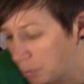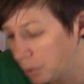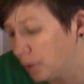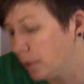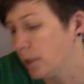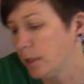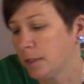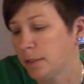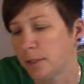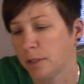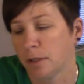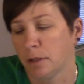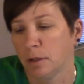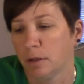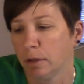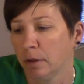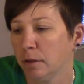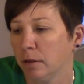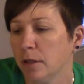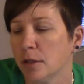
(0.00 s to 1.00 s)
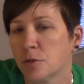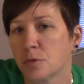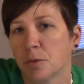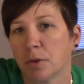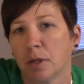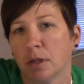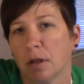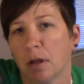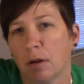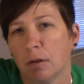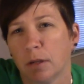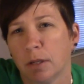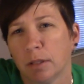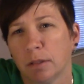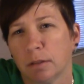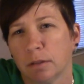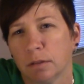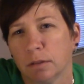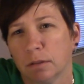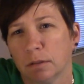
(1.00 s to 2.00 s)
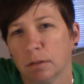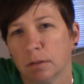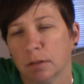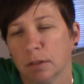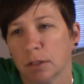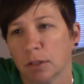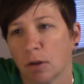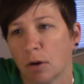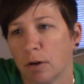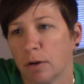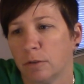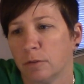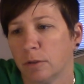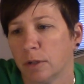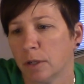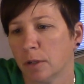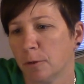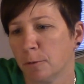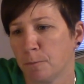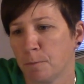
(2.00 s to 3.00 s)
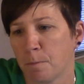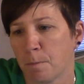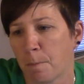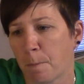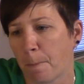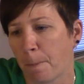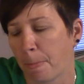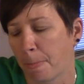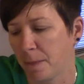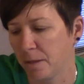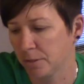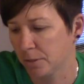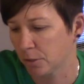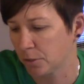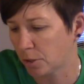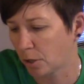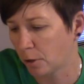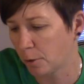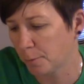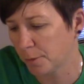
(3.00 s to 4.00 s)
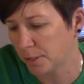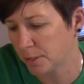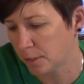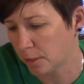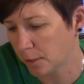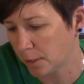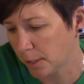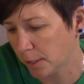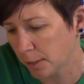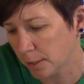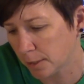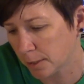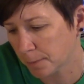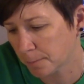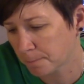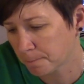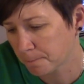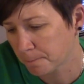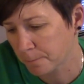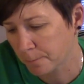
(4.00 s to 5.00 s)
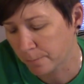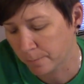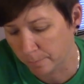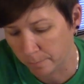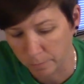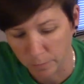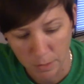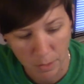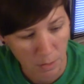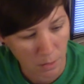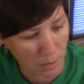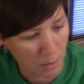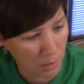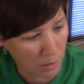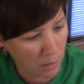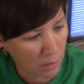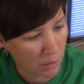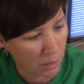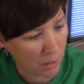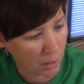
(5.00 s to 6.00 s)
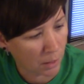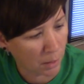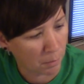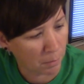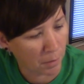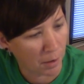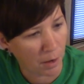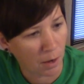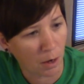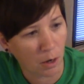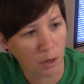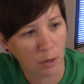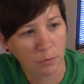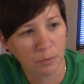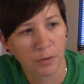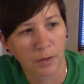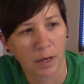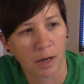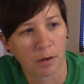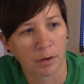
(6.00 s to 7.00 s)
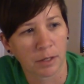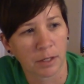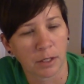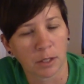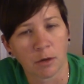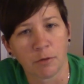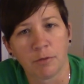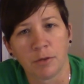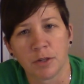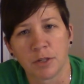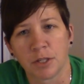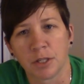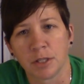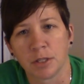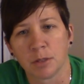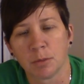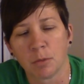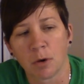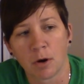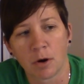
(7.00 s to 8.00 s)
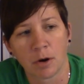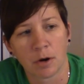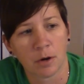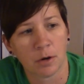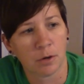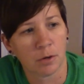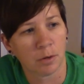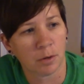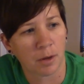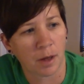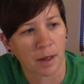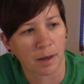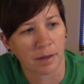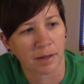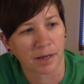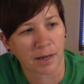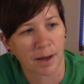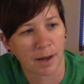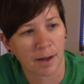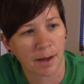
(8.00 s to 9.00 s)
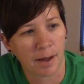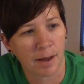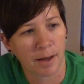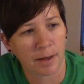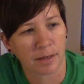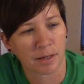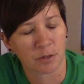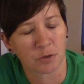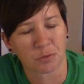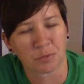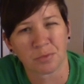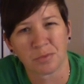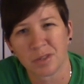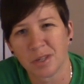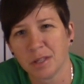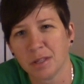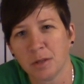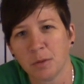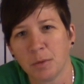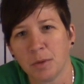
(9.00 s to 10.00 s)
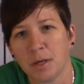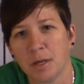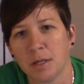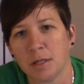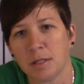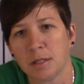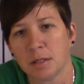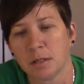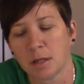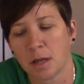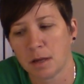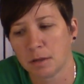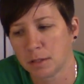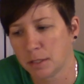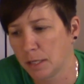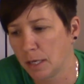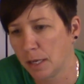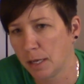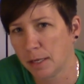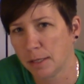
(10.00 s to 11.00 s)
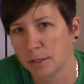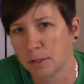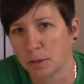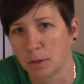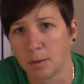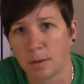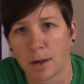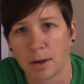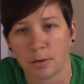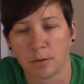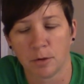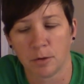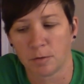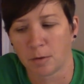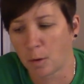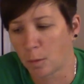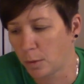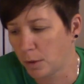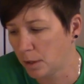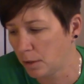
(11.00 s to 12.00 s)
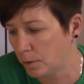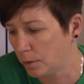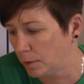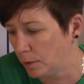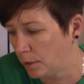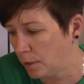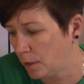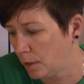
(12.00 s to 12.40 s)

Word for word: to put this reel on it, this Ardent reel. It's a tournament series. Um, hopefully I'll get to go fishing tomorrow at the kayak. It's really windy still out today, so I don't know if I will.